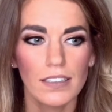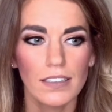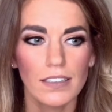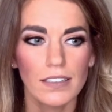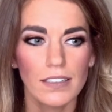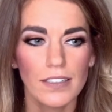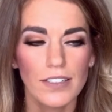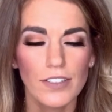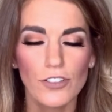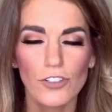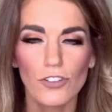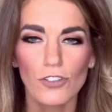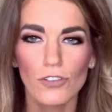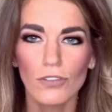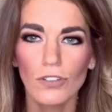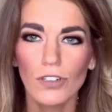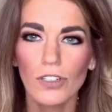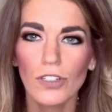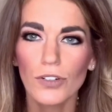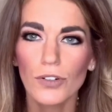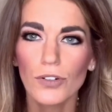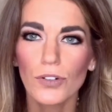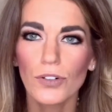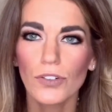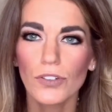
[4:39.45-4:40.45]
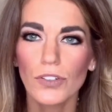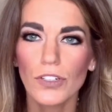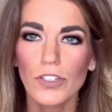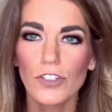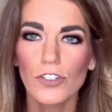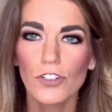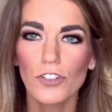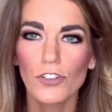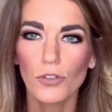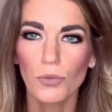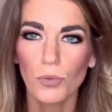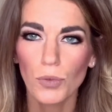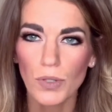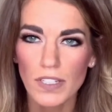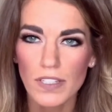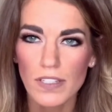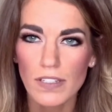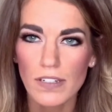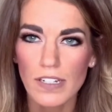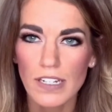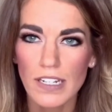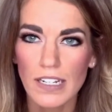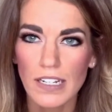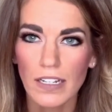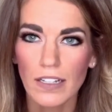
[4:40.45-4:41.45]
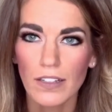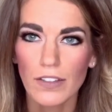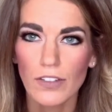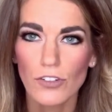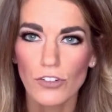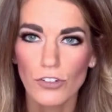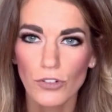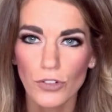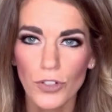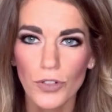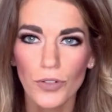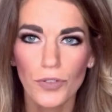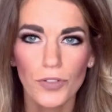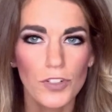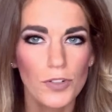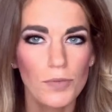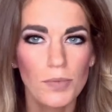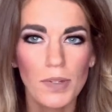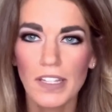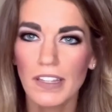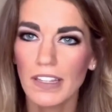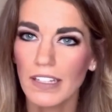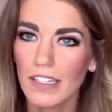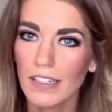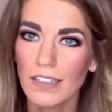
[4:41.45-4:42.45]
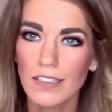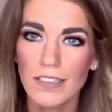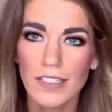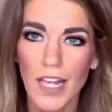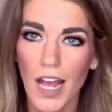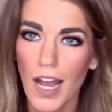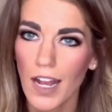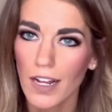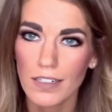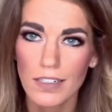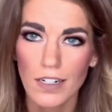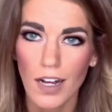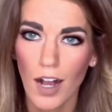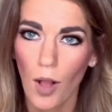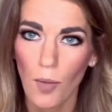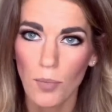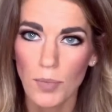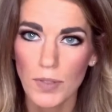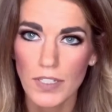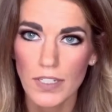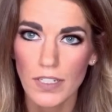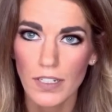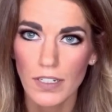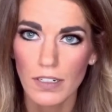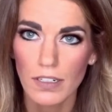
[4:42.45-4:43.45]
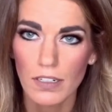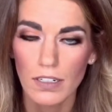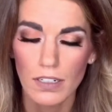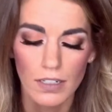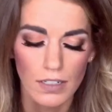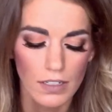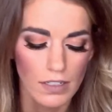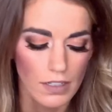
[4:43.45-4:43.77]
he's literally twisting the truth to be the exact opposite.